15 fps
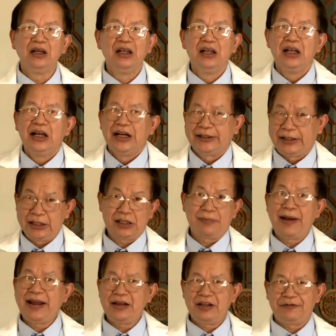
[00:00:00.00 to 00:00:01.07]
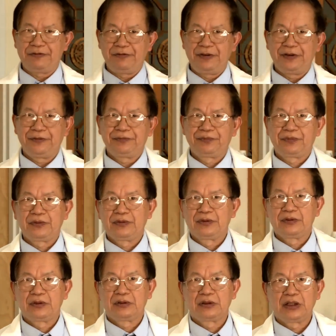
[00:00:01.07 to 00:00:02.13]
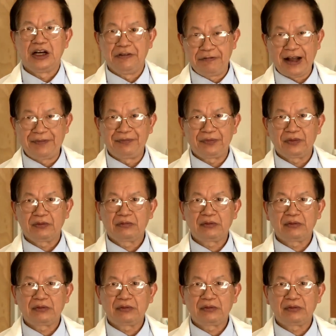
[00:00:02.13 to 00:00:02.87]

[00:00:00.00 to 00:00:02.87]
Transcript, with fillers: uh, dissipative effect